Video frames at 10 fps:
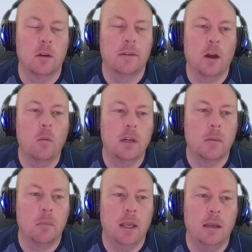if I opened
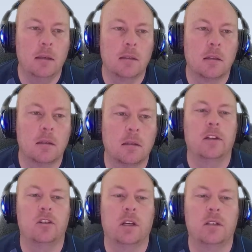up Paint and
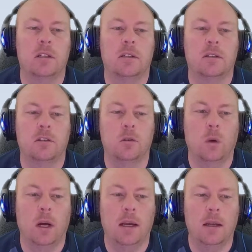changed it to 2
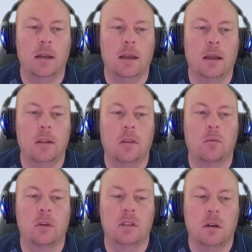wide and
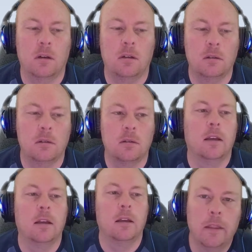3 tall,
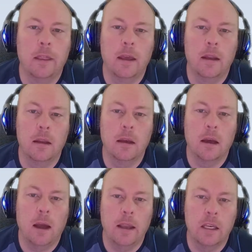then
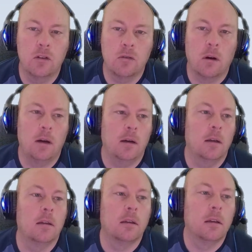I could draw
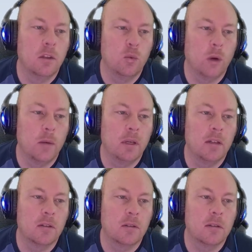these red
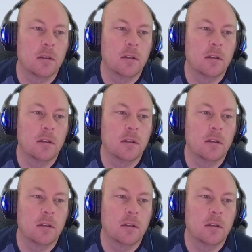pixels.